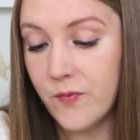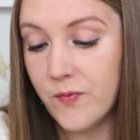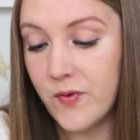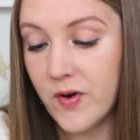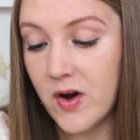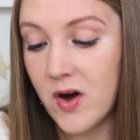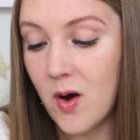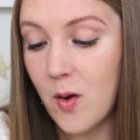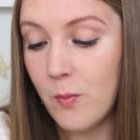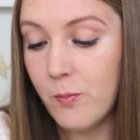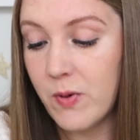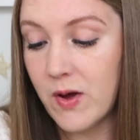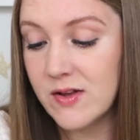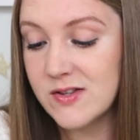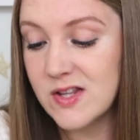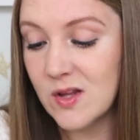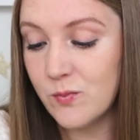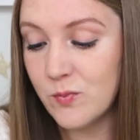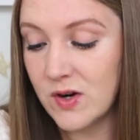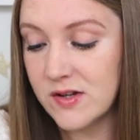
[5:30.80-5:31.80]
fir,
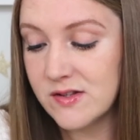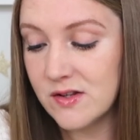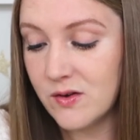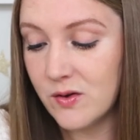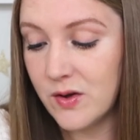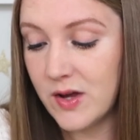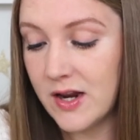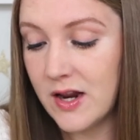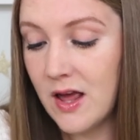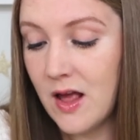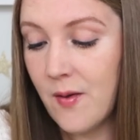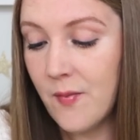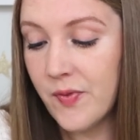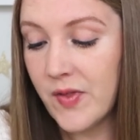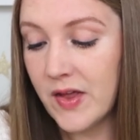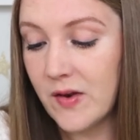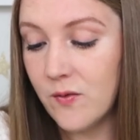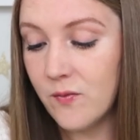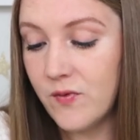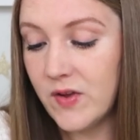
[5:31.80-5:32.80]
balsam resinoid,
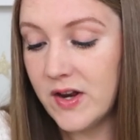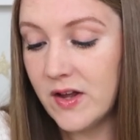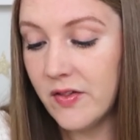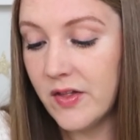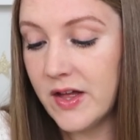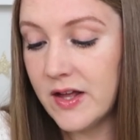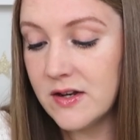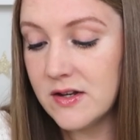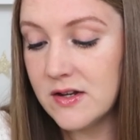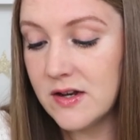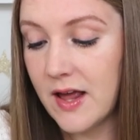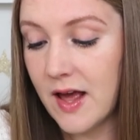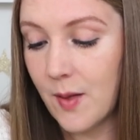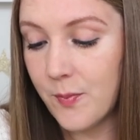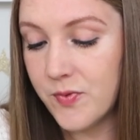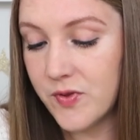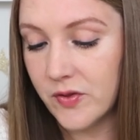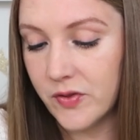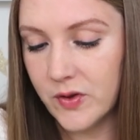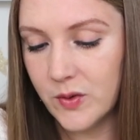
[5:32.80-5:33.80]
and vanilla
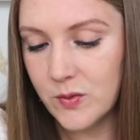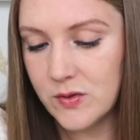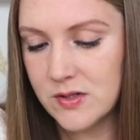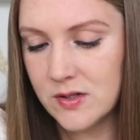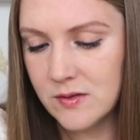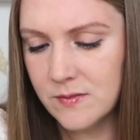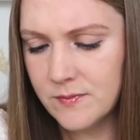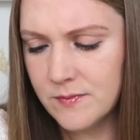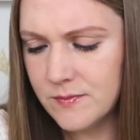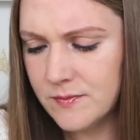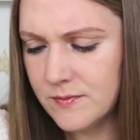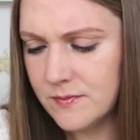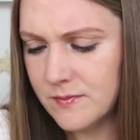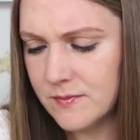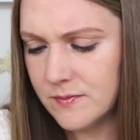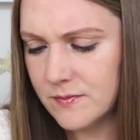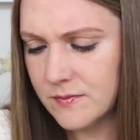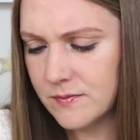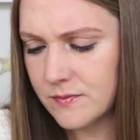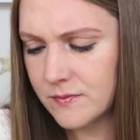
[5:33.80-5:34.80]
absolute.
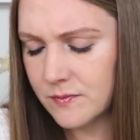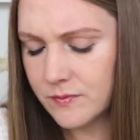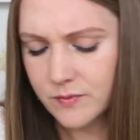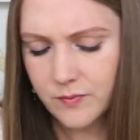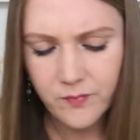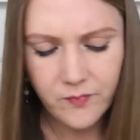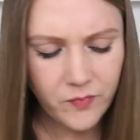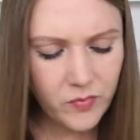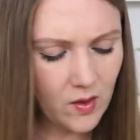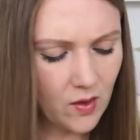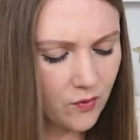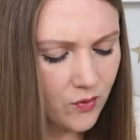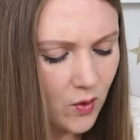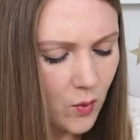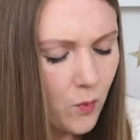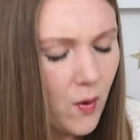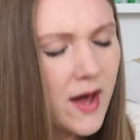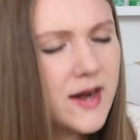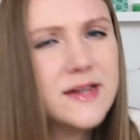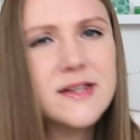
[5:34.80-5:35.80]
Hmm.
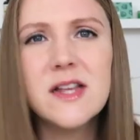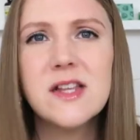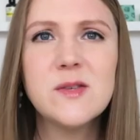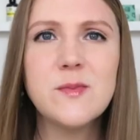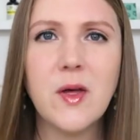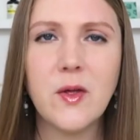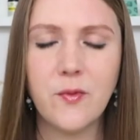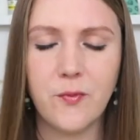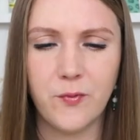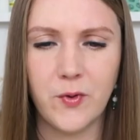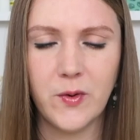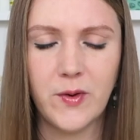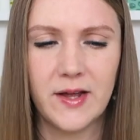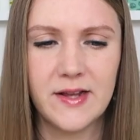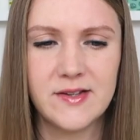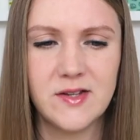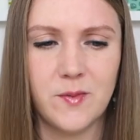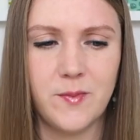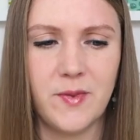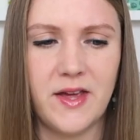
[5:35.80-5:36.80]
So why does it smell
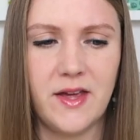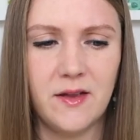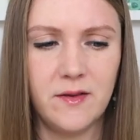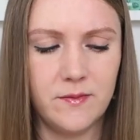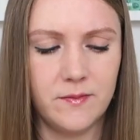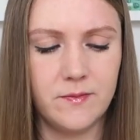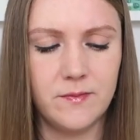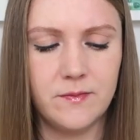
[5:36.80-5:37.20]
fruiting to me?